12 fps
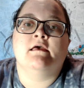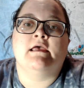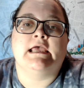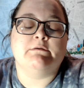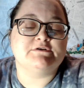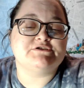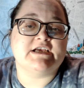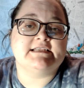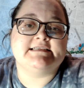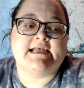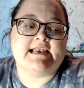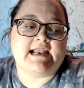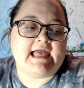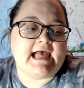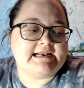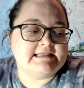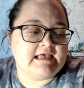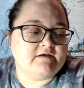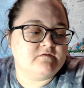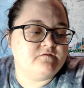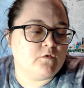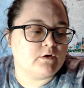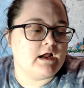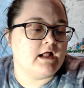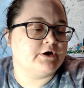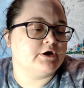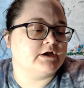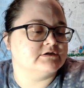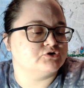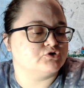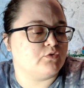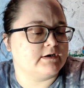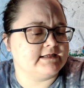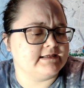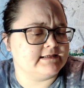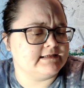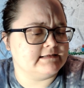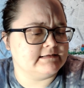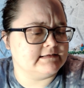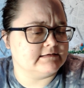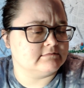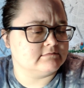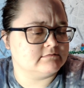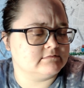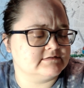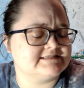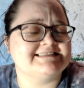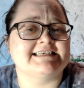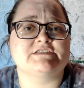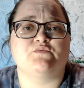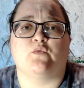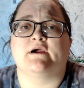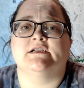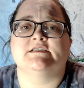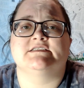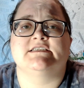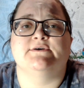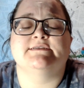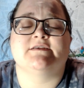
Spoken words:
in which I did, and I added like 426 words to it,